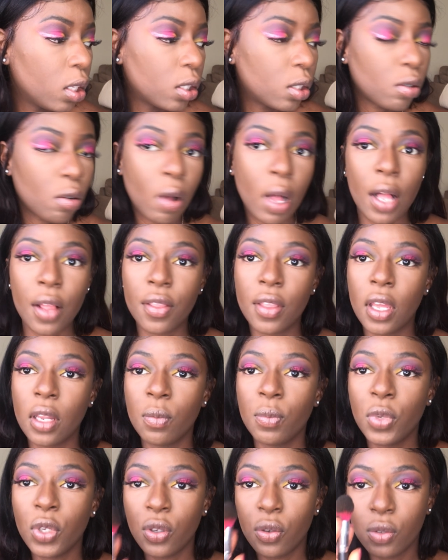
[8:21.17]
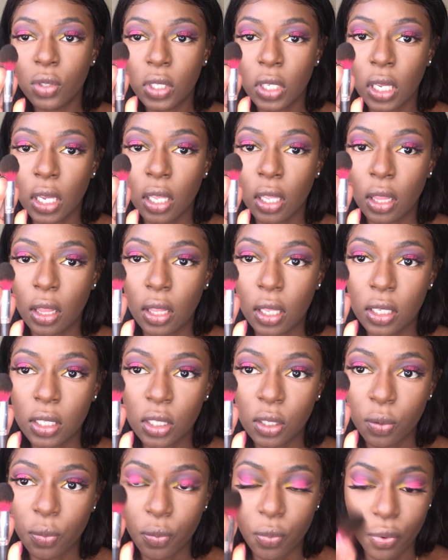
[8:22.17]
So I'll then be using
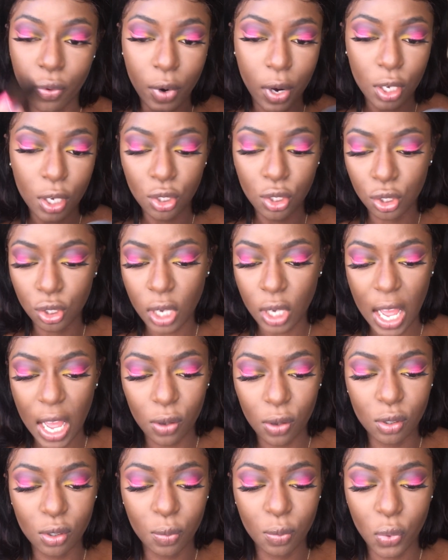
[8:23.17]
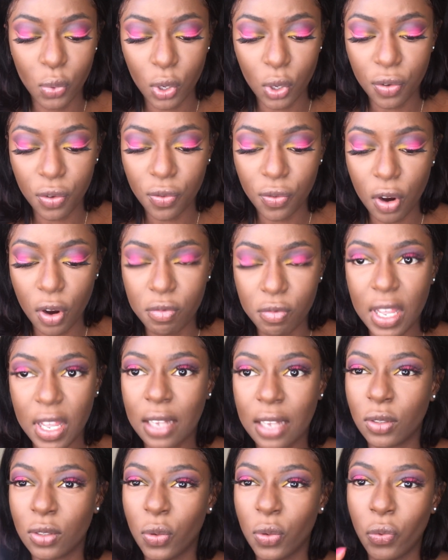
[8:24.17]
this brush. I also bought it from
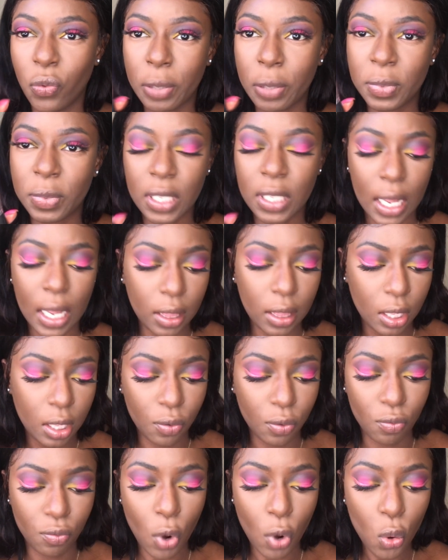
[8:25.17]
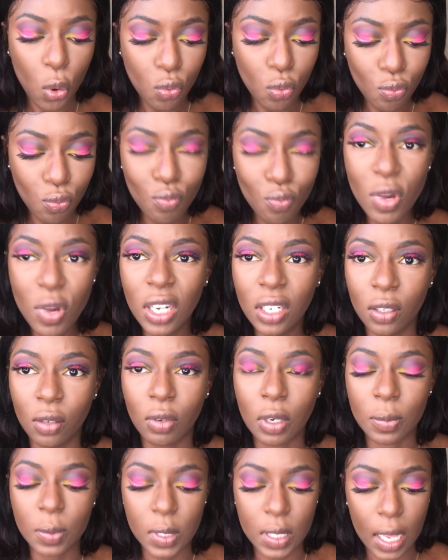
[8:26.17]
that website, the Rome
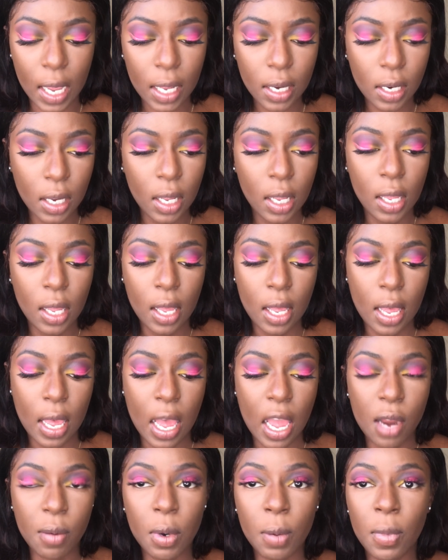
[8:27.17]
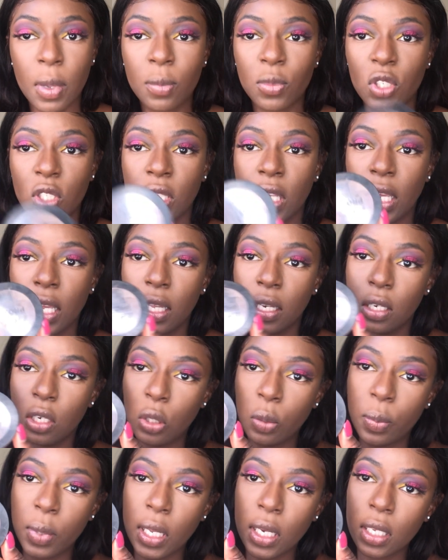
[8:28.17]
website. I remember I'm just taking a
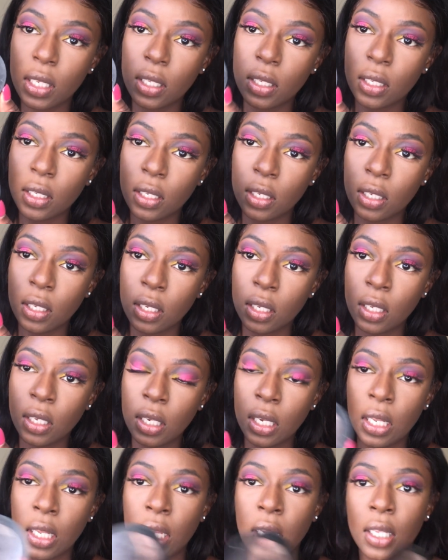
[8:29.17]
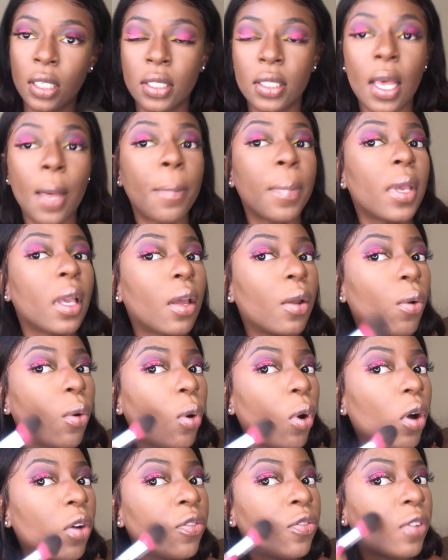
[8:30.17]
little bit, tapping it
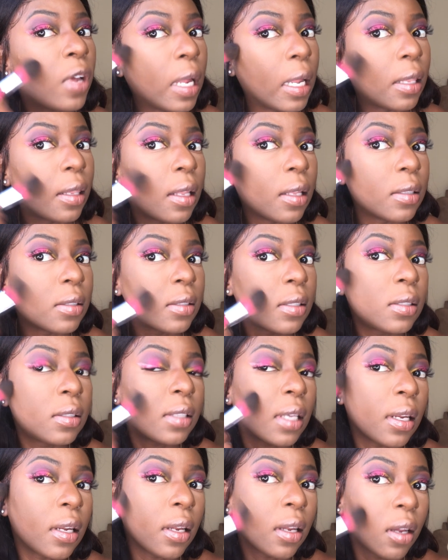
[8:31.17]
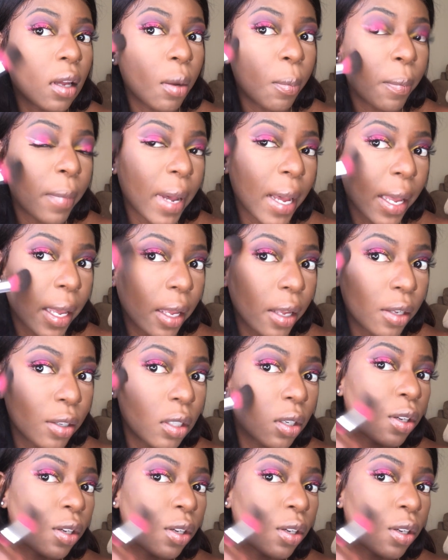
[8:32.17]
off, and then setting my...